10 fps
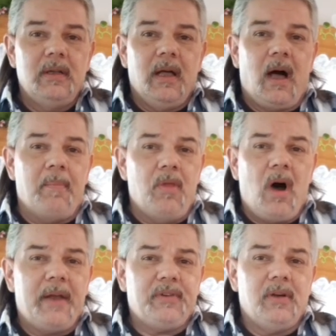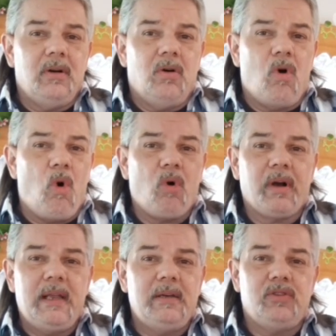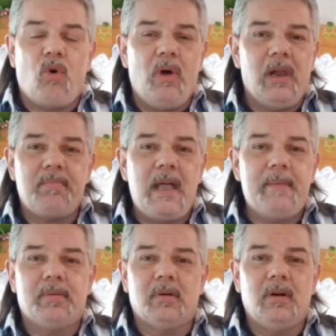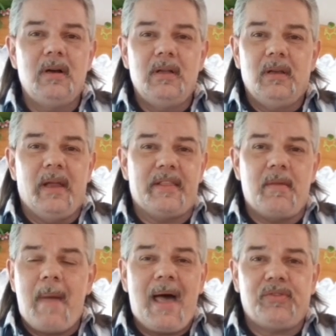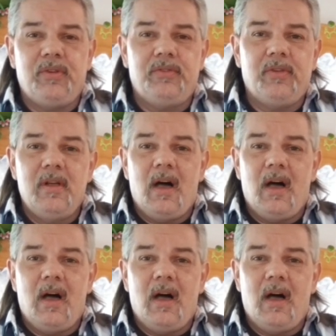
I'm not hoarding toilet paper like the masses.